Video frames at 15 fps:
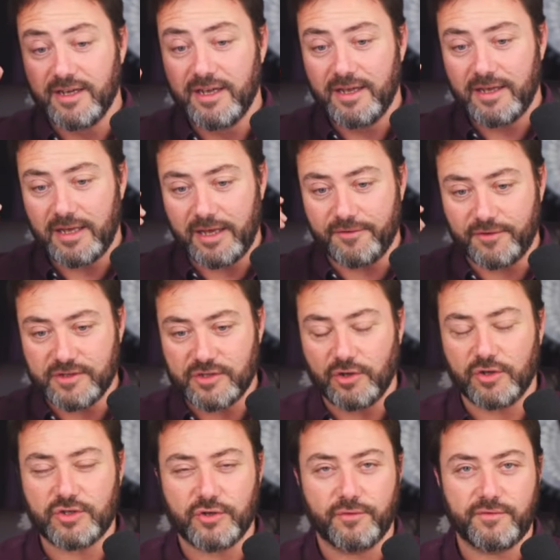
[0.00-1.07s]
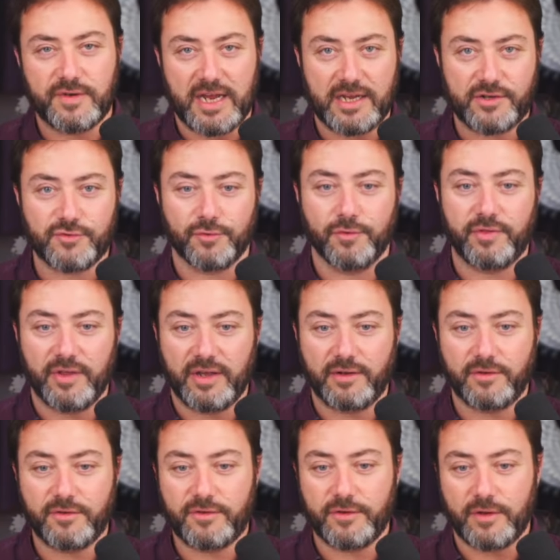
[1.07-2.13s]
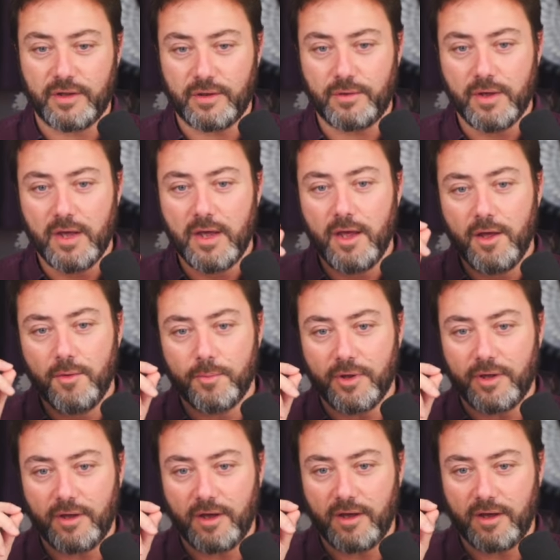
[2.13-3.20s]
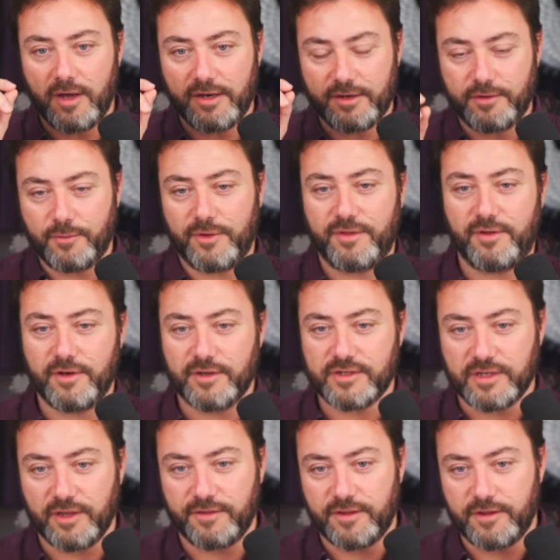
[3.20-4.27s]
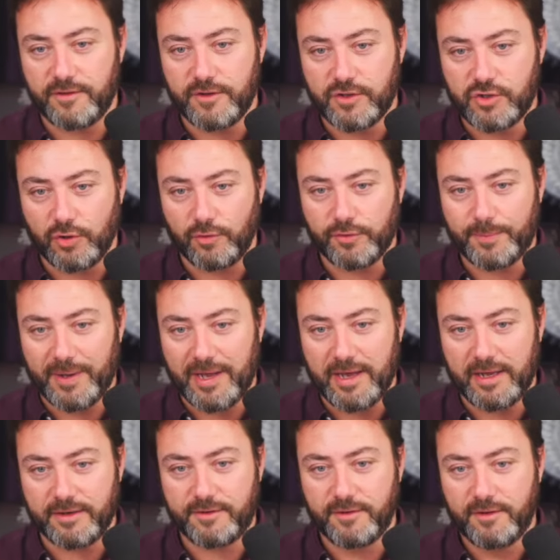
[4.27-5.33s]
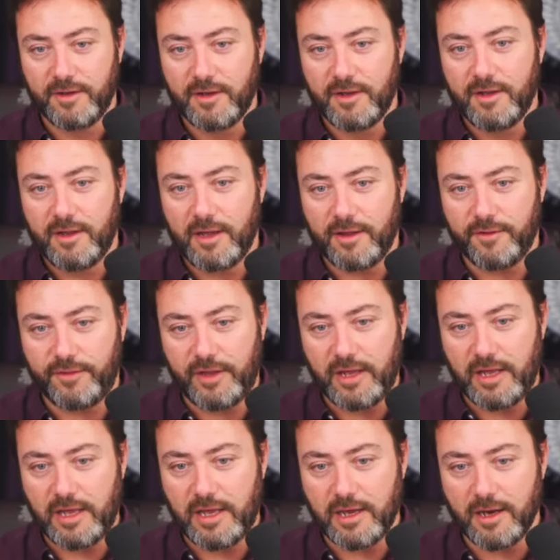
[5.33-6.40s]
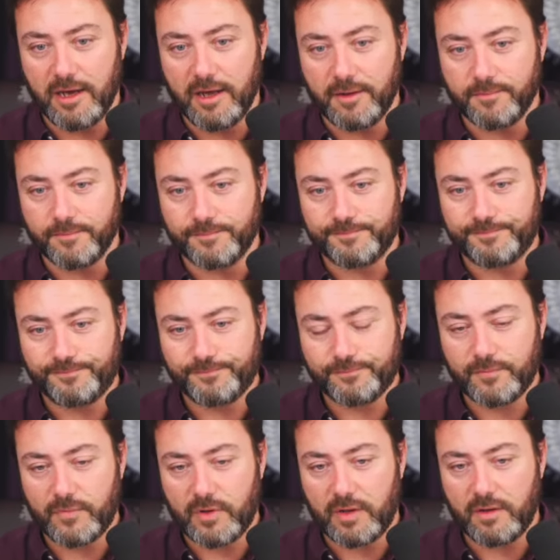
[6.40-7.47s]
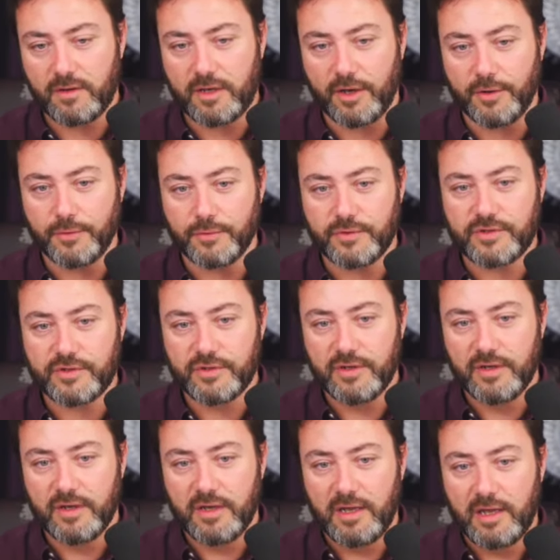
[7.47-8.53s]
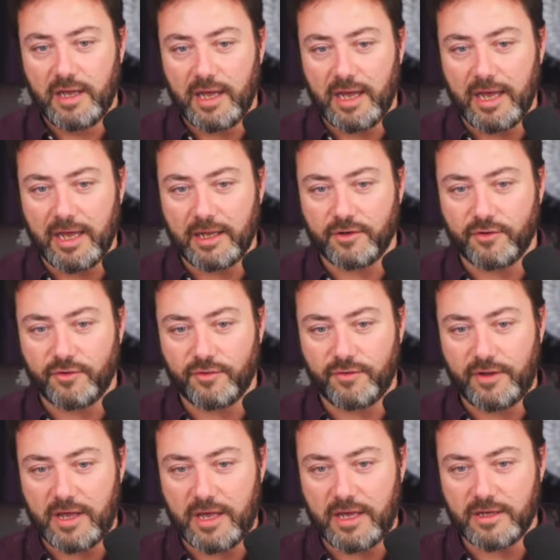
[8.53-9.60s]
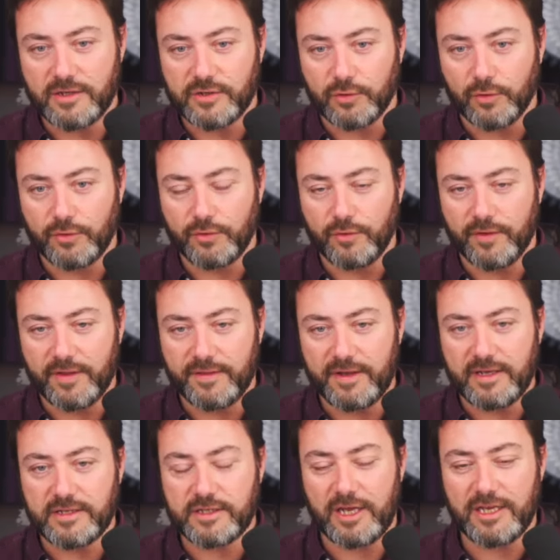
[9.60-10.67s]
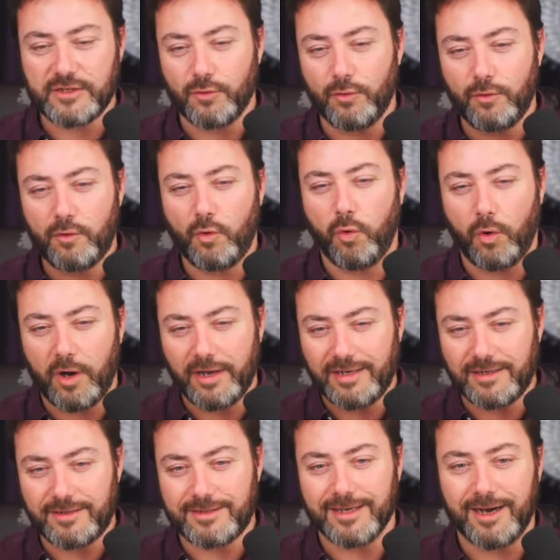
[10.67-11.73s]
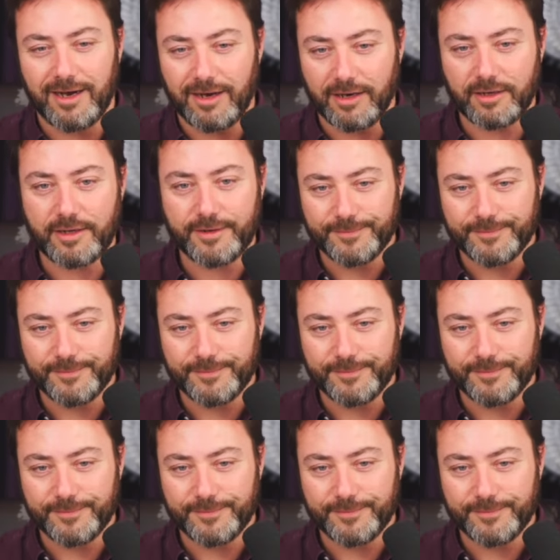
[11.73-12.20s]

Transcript: if it's not a sort of natural thing to you. But I don't know whether you notice, like the shoulder pad, the coat, and the sword and all that, it's all quite dark,